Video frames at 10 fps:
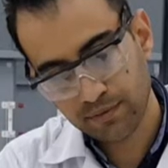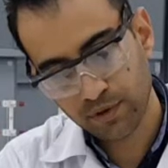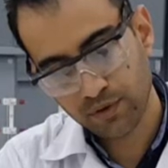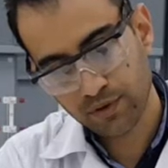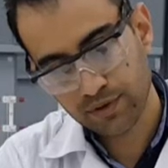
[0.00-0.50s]

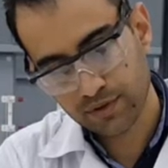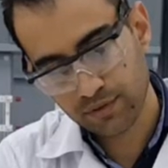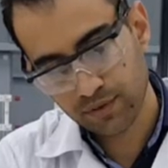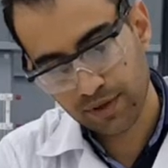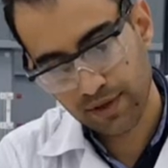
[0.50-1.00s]
because
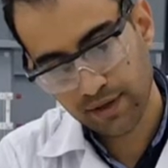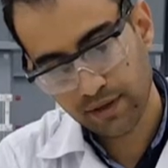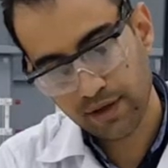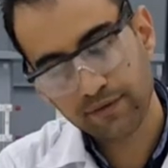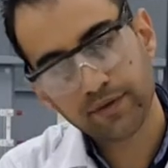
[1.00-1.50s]
you will
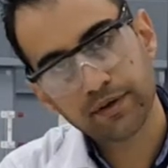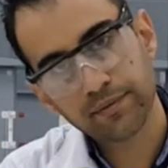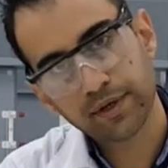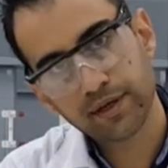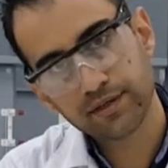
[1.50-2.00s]
have
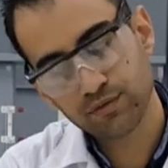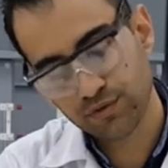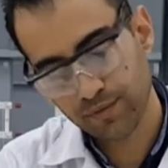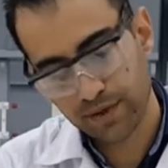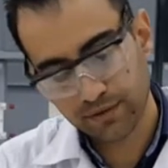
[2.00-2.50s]
chemicals which
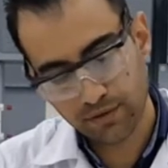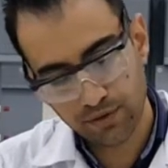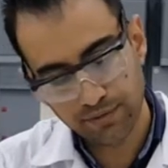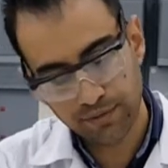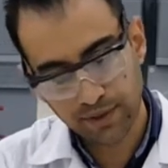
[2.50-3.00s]
might
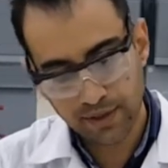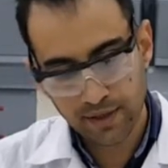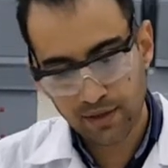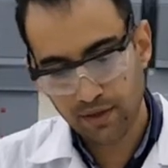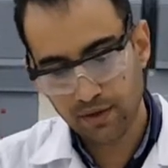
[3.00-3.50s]
drop
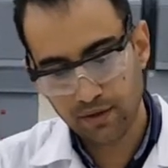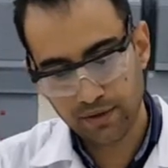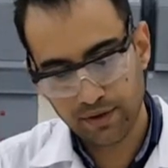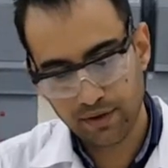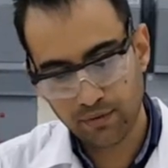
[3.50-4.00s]

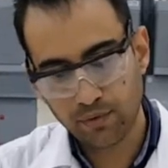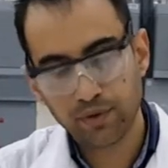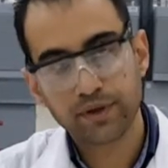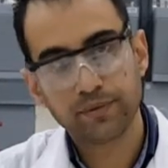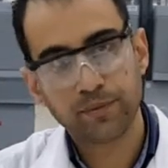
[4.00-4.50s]
on the
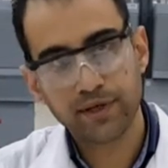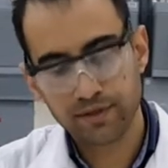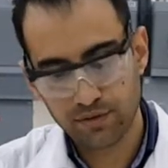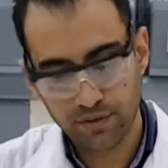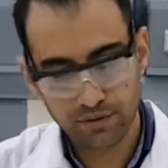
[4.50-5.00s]
workplace
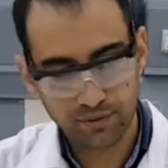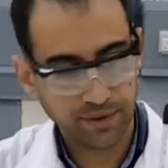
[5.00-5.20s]
you are in.